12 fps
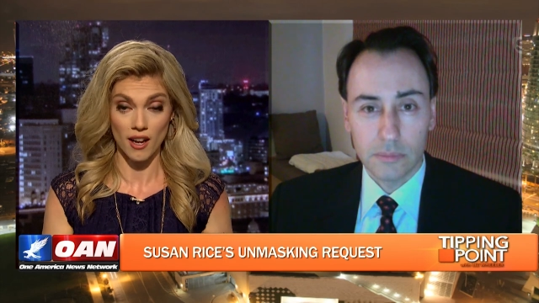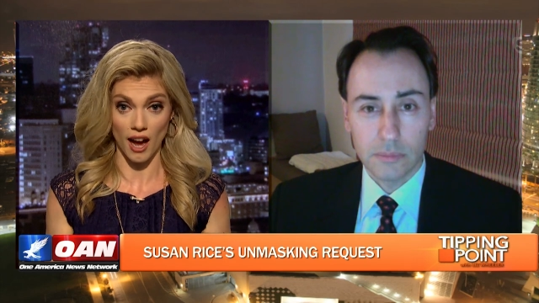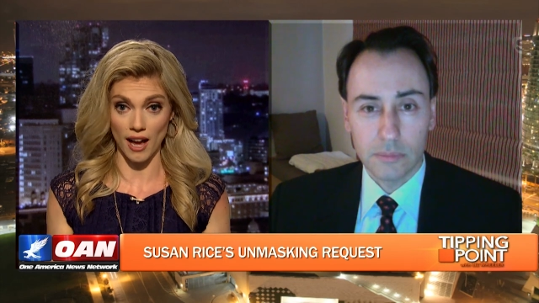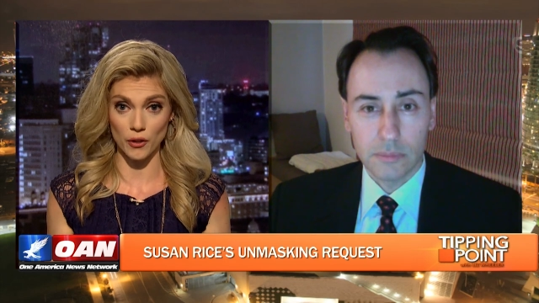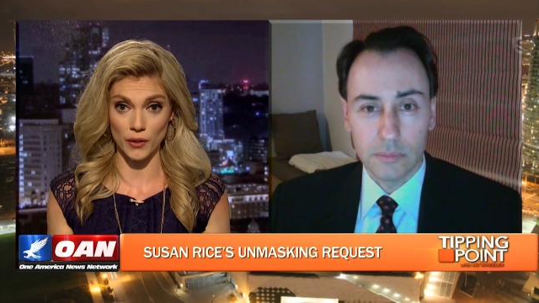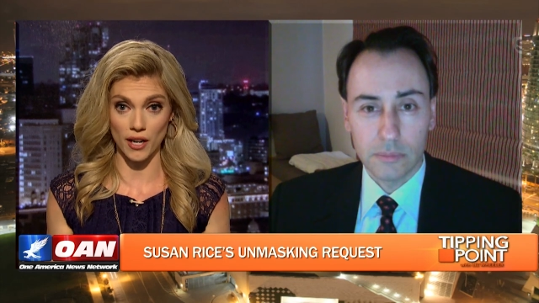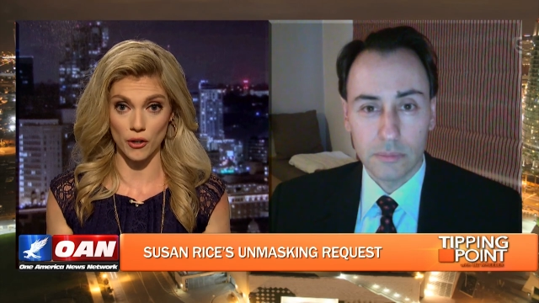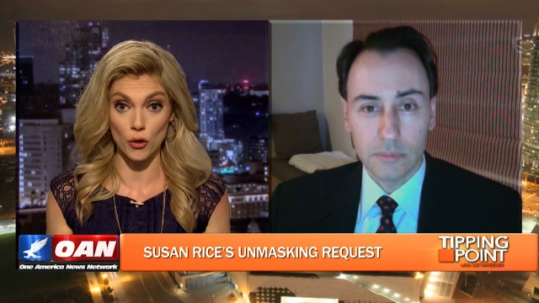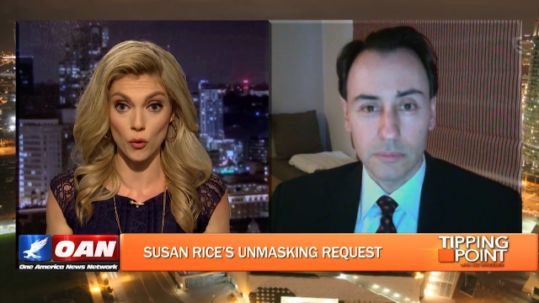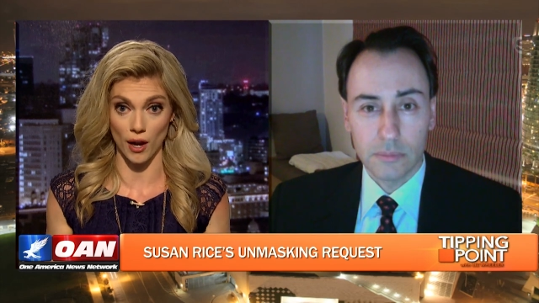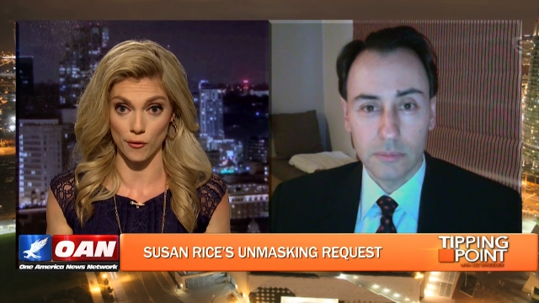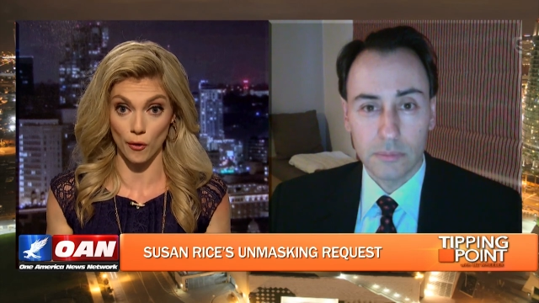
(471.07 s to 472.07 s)
Speaker 1: I don't care
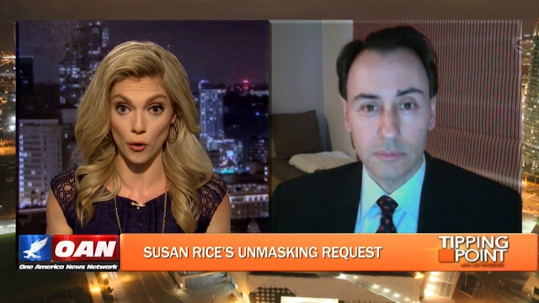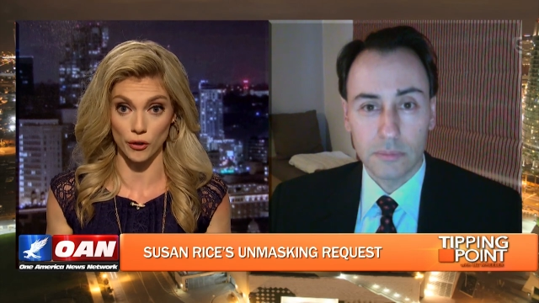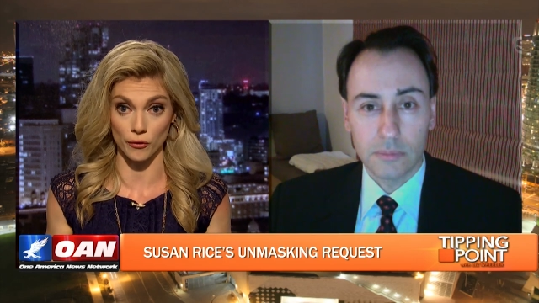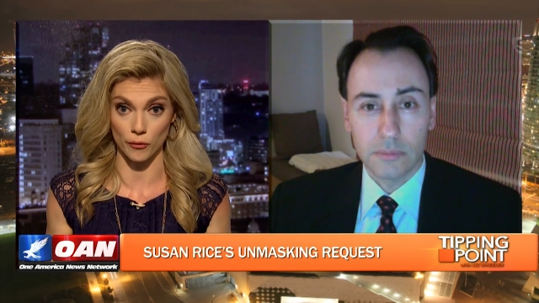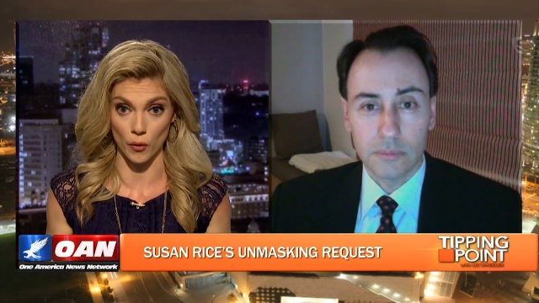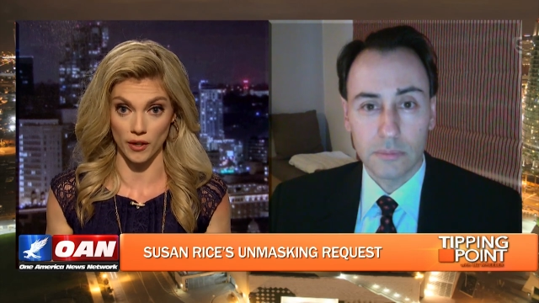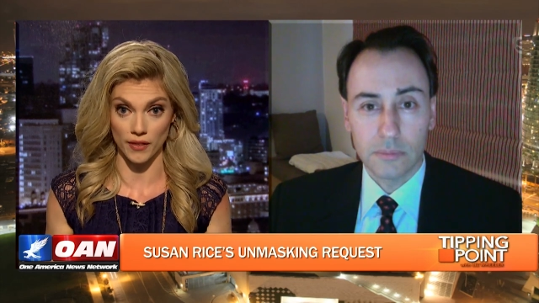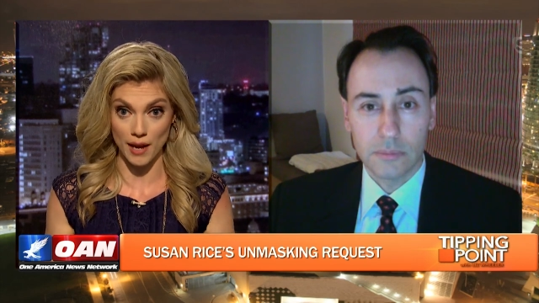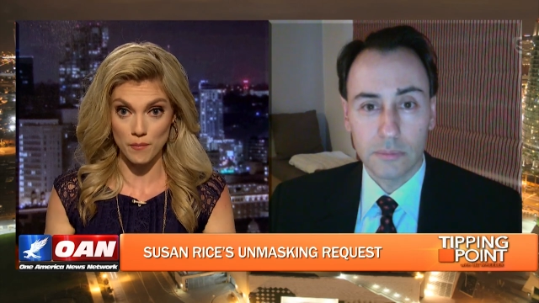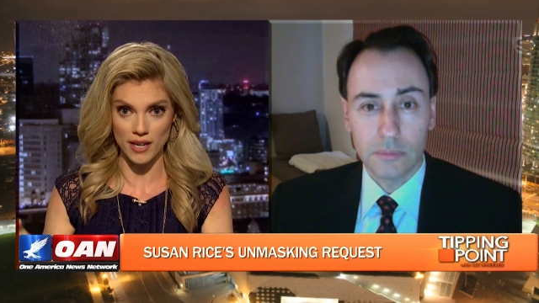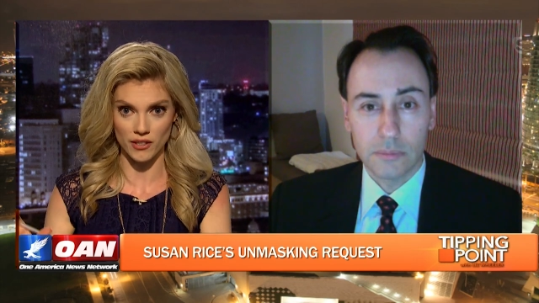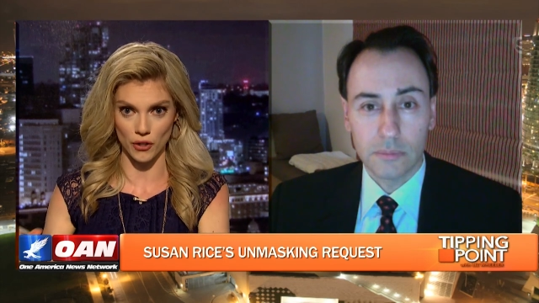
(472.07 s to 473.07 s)
who I voted for. That
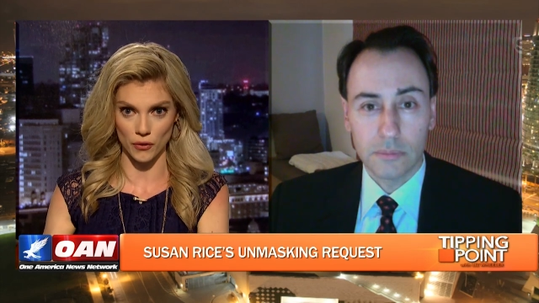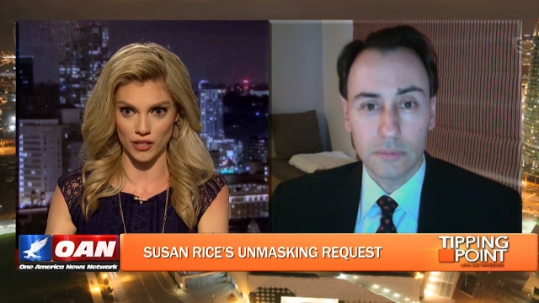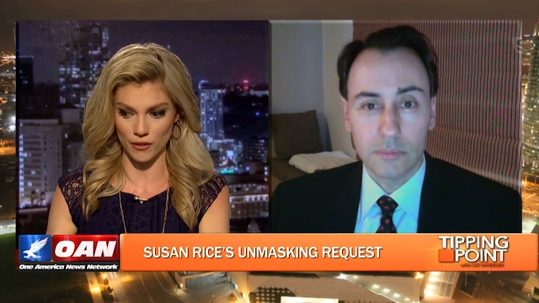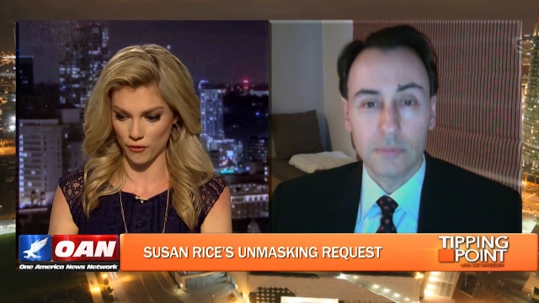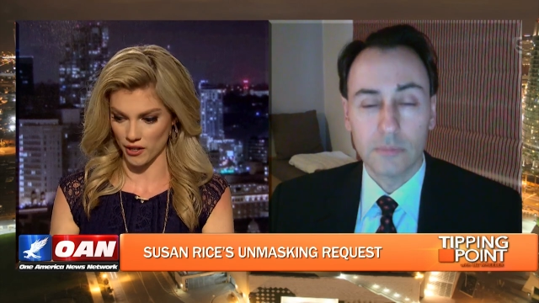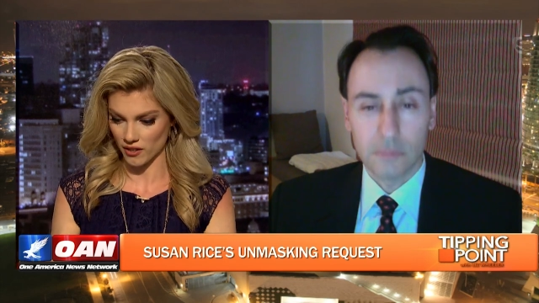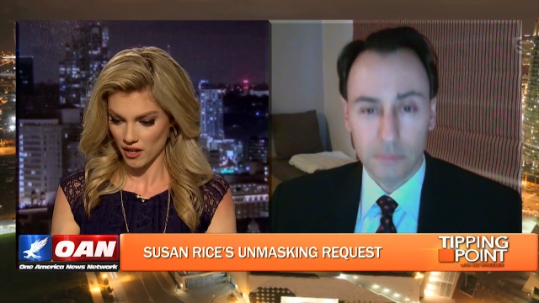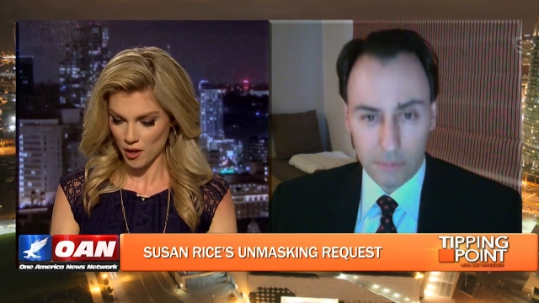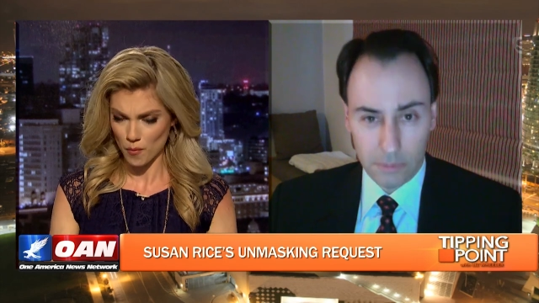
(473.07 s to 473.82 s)
makes no difference.